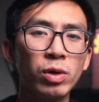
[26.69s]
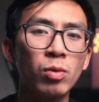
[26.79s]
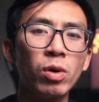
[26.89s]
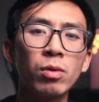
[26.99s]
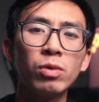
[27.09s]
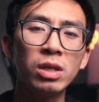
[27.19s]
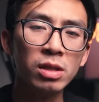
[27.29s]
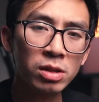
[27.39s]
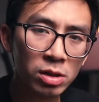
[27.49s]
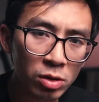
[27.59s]
with what we
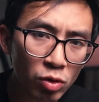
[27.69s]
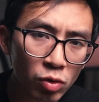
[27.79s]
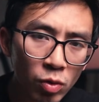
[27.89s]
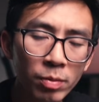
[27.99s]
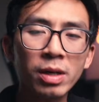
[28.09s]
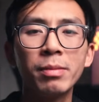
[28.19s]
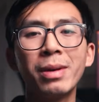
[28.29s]
assume